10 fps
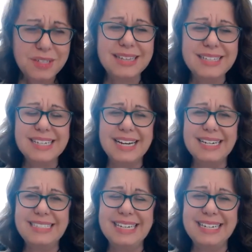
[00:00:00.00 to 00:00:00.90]
this
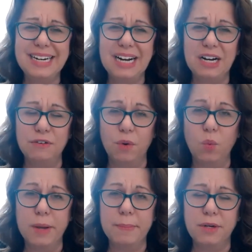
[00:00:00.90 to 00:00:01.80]
idea of
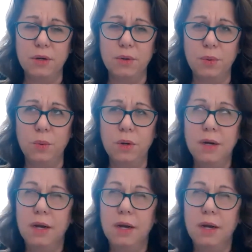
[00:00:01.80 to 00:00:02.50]
women who